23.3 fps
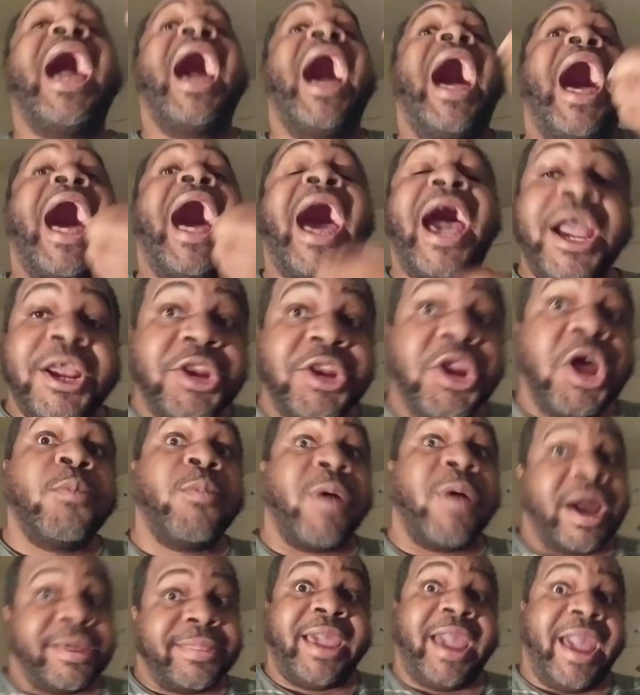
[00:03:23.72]
I know
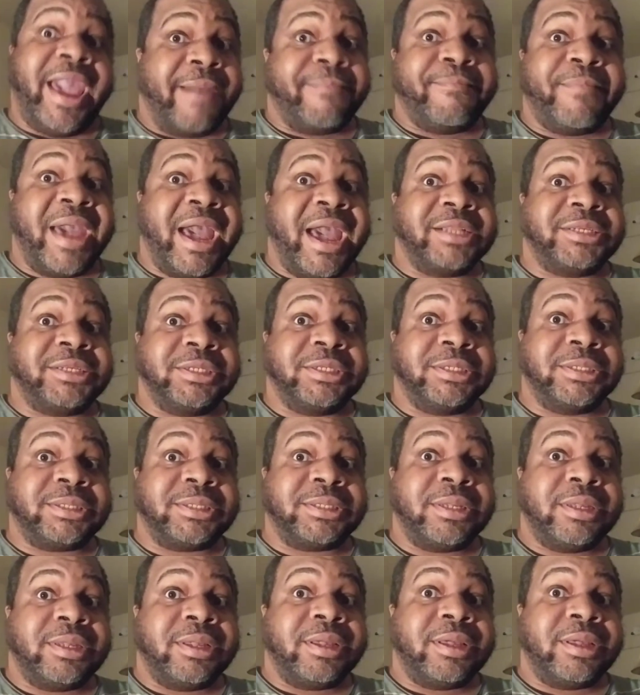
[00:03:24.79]
why they have matches,
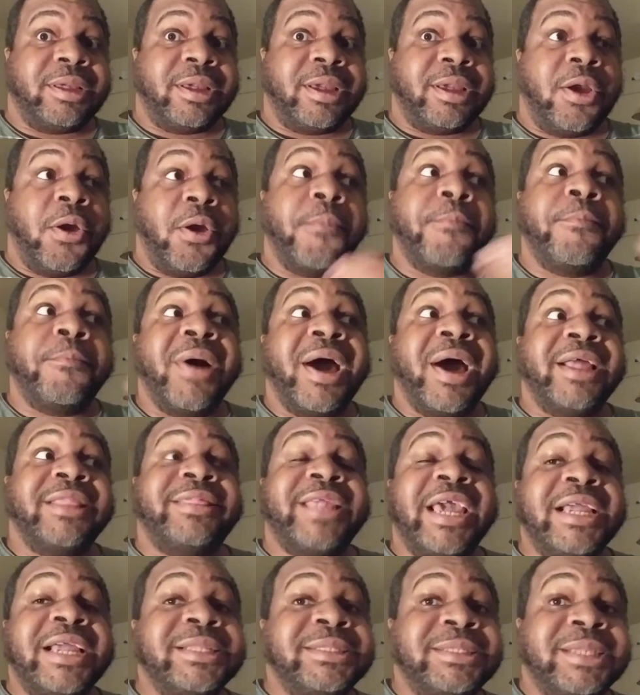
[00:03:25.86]
but
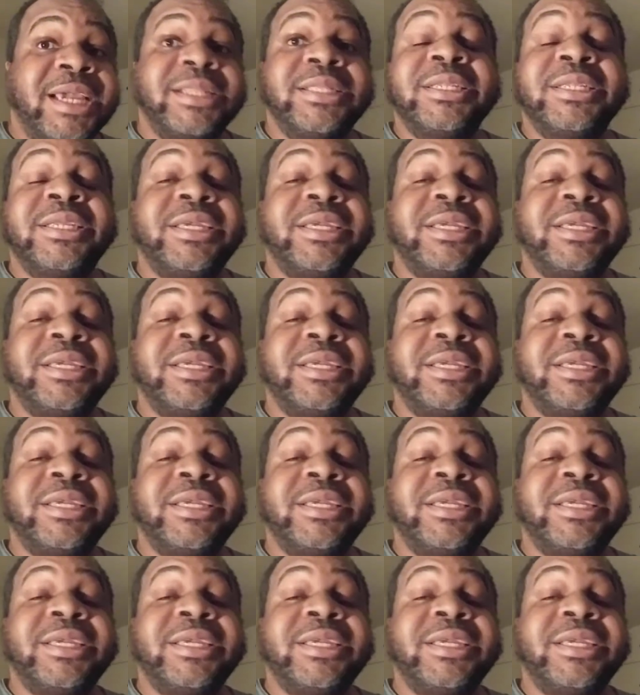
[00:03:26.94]
they didn't